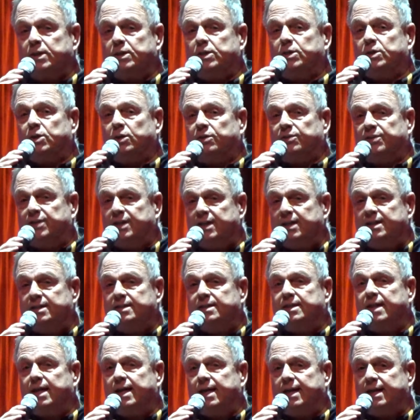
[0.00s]
you know,
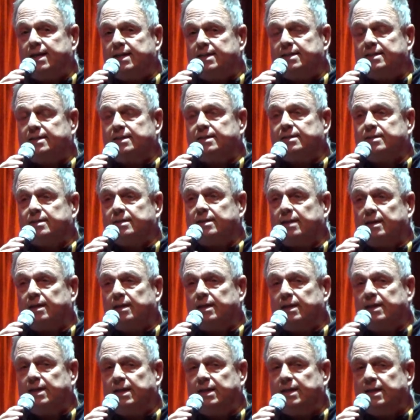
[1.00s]
these days,
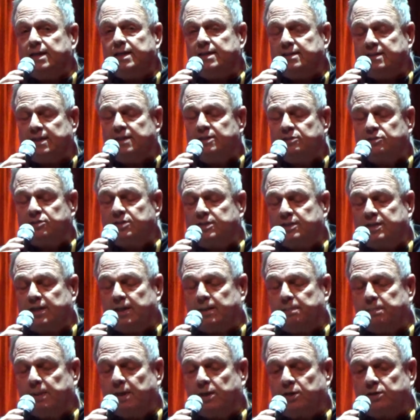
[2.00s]
it's
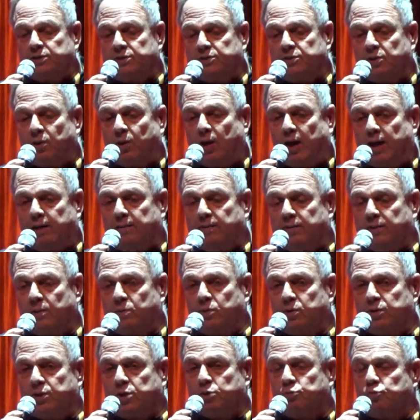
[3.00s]
interesting because, you know, there
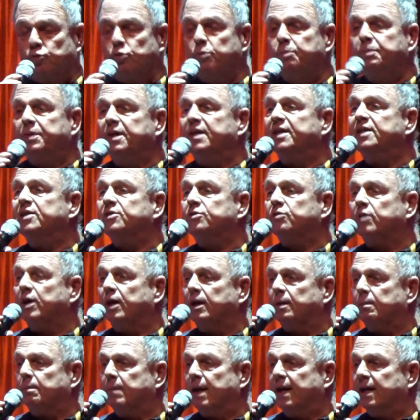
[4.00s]
was a group in
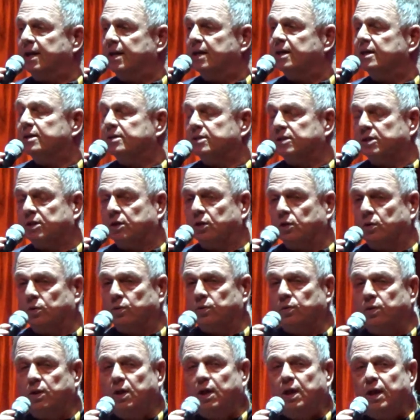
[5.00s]
Israel many years
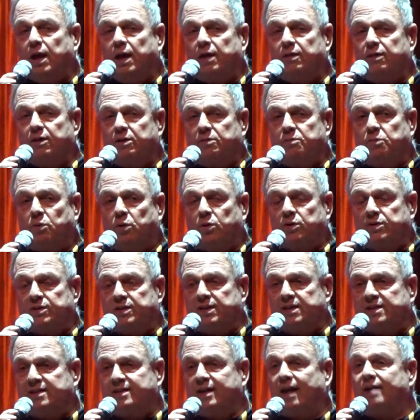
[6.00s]
ago that was
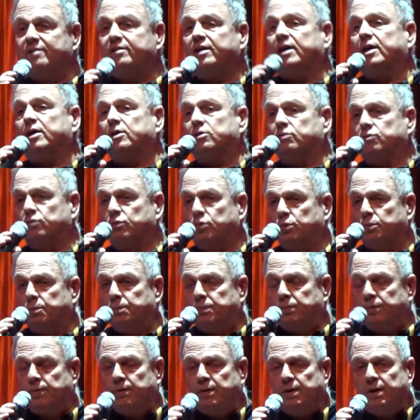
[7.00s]
a satire
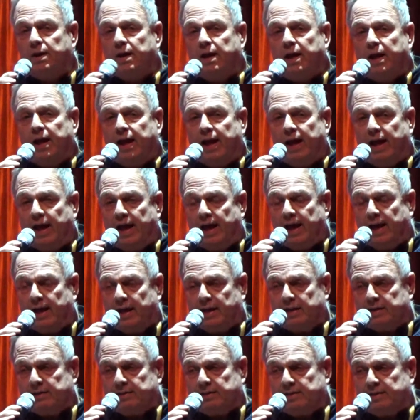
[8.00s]
group,
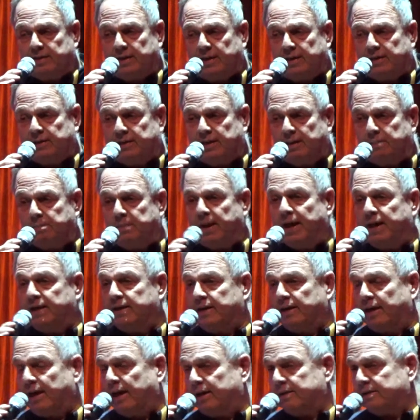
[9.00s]
and they
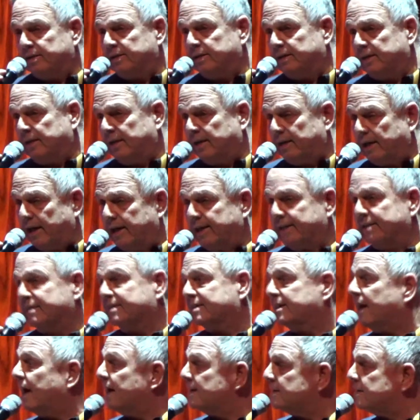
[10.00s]
made a lot of, like a
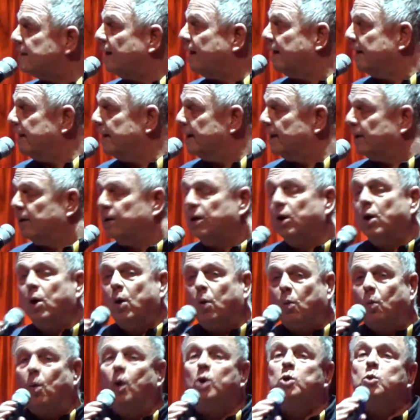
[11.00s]
satire,
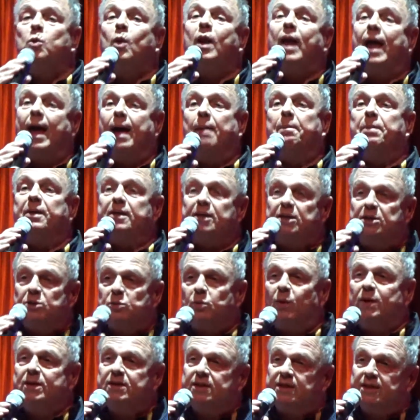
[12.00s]
what will happen in
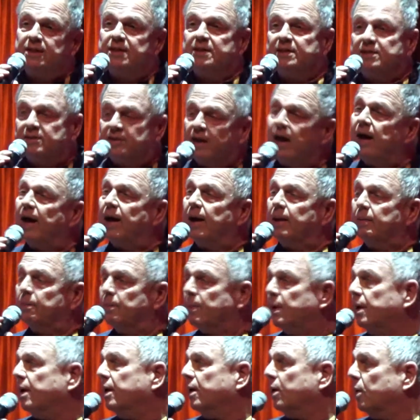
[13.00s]
20 years'
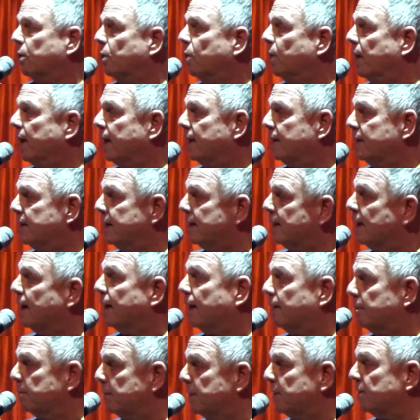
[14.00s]
time when
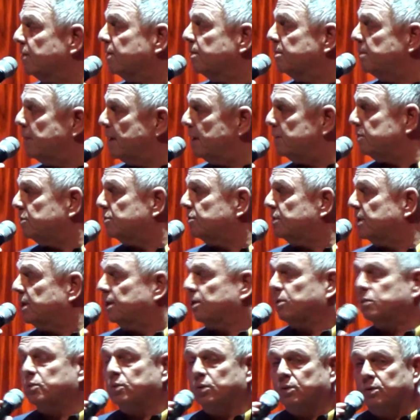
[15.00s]
Yigal Amir, the
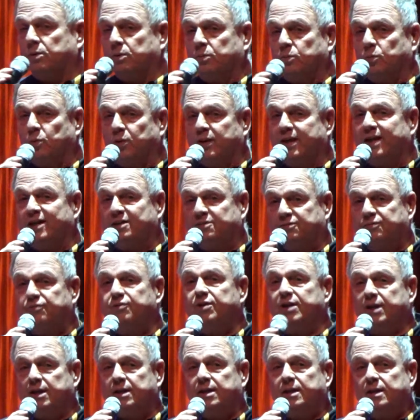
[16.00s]
murderer, will get
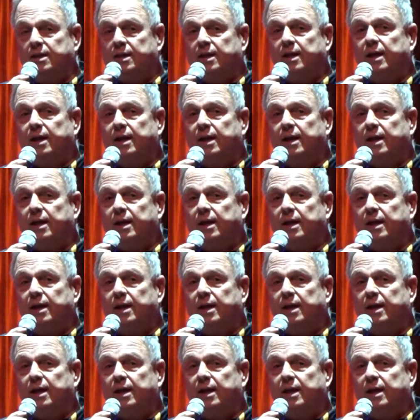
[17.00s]
free.